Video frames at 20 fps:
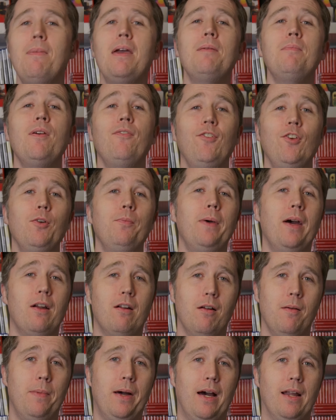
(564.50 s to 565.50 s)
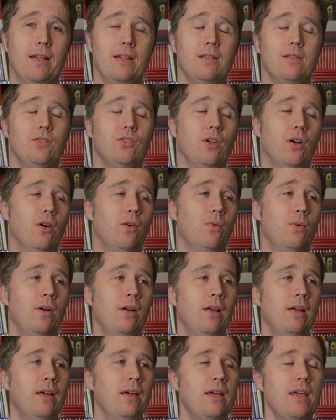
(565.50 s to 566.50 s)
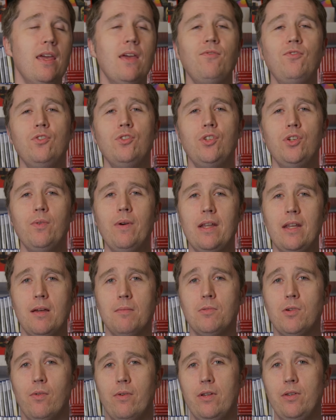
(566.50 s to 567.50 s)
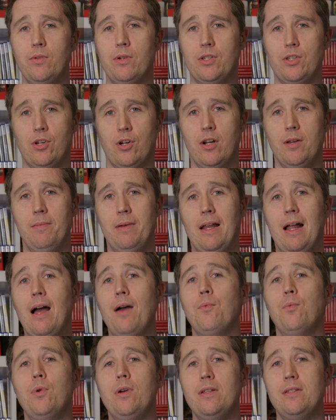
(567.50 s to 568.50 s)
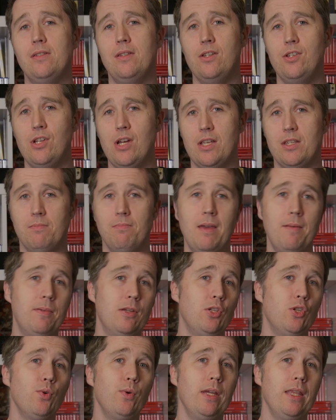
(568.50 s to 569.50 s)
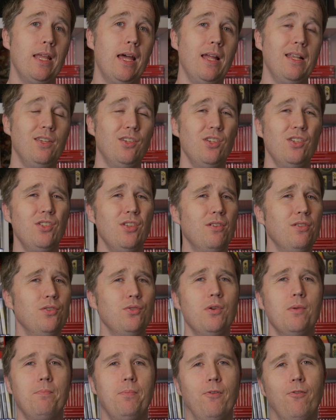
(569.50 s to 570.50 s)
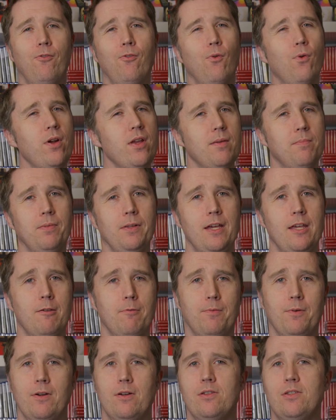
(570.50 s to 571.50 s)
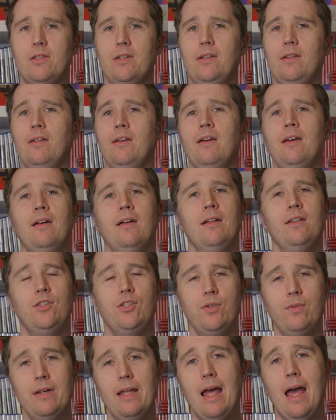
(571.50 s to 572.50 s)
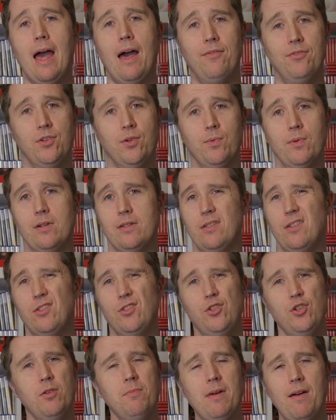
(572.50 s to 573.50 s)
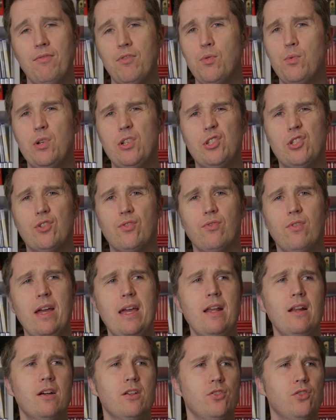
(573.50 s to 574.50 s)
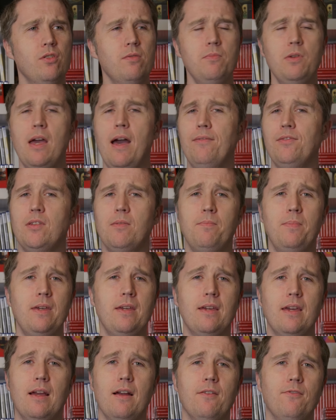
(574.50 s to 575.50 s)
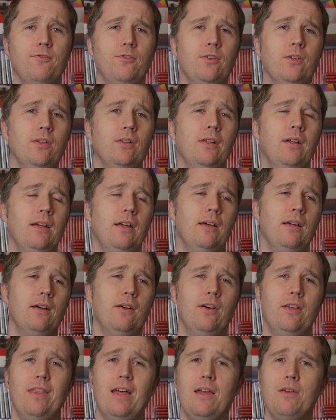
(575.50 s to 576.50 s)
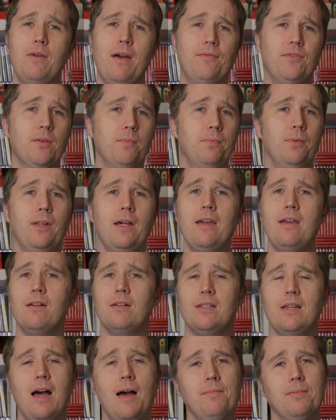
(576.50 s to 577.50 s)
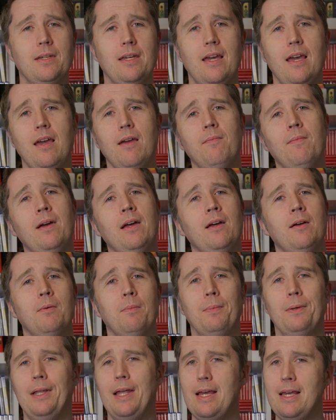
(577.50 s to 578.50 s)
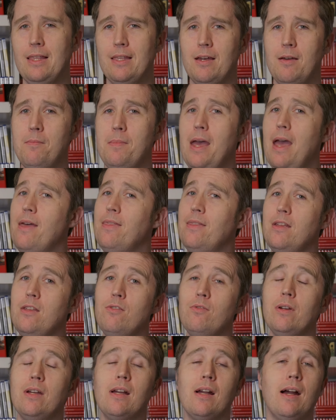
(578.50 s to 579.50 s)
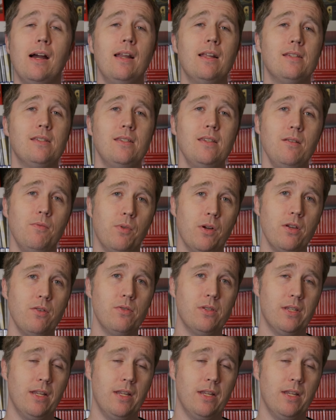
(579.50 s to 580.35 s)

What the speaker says: made me feel better about it. So if you do end up going to a tournament, I would suggest maybe doing that. Just don't do it before you play the person. Do it afterwards. Assume everyone's great. Assume you have to be careful and that you have to play your top game. Play them, and then you can kind of see where you